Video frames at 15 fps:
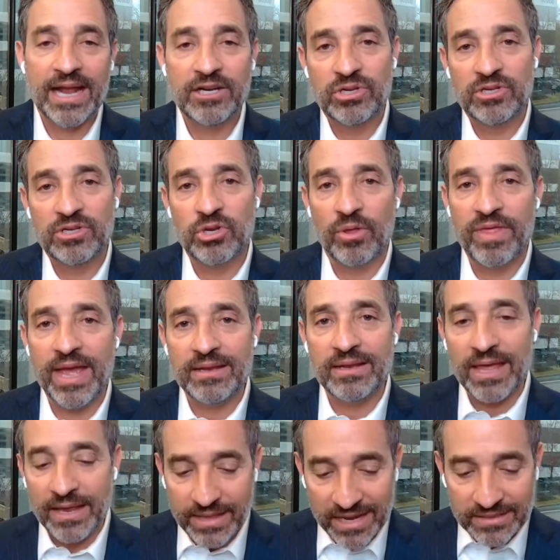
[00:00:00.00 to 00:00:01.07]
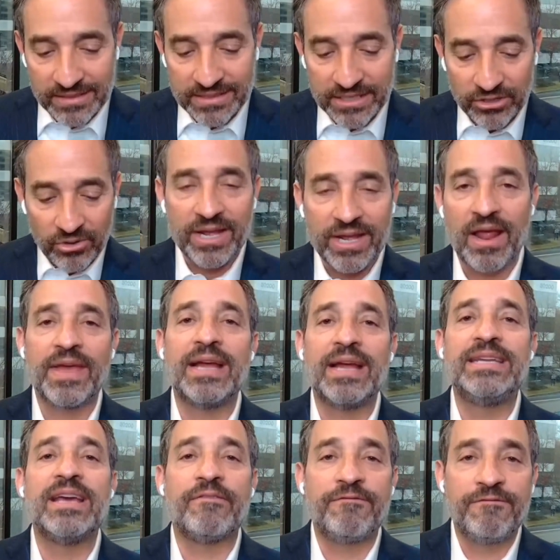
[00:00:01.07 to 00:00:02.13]
And so they zeroed in on
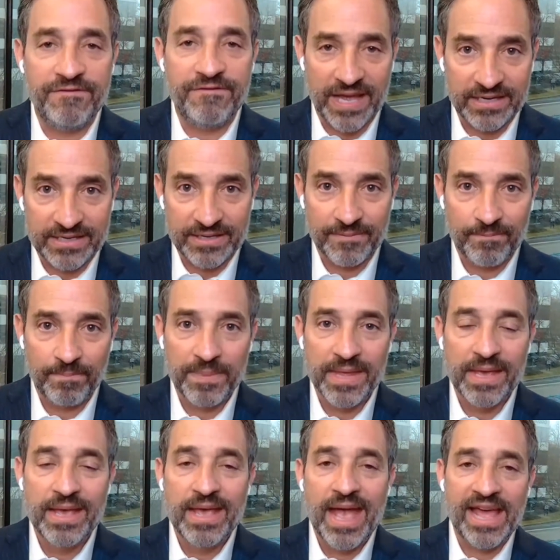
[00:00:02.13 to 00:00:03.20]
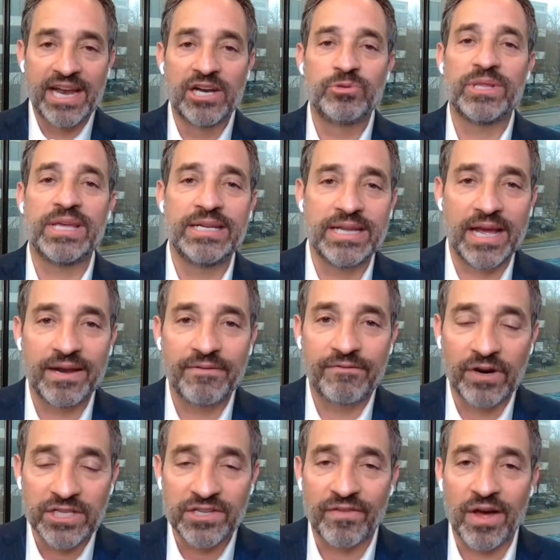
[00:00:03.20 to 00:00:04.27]
the idea of fit. And here's what they did.
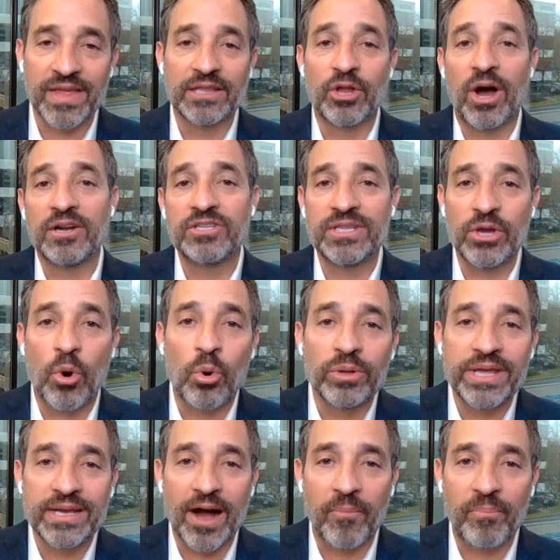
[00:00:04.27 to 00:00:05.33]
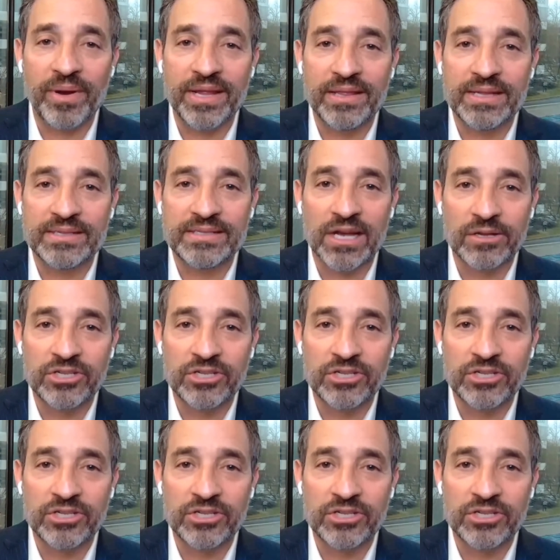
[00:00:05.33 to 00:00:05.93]
First of all, they launched the only company that